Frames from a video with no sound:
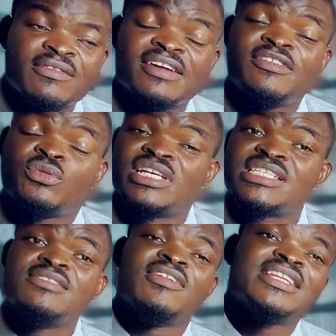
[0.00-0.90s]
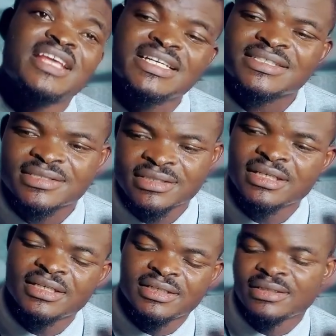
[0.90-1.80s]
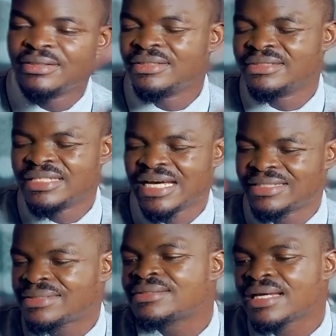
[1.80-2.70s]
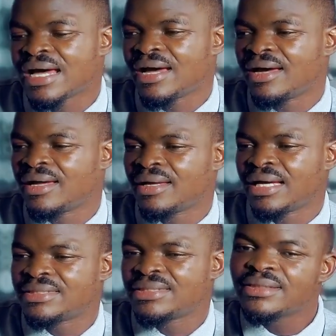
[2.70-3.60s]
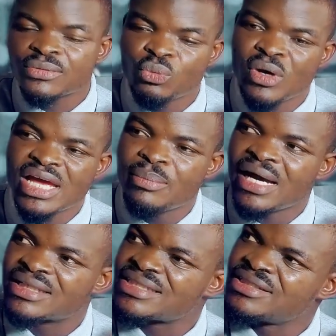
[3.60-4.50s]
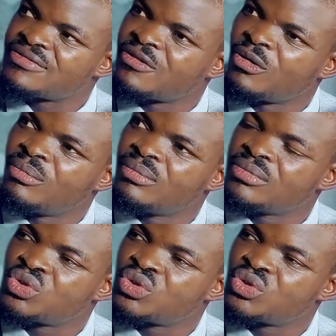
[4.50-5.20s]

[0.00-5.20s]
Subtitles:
high frequency inverters that's I think way back since from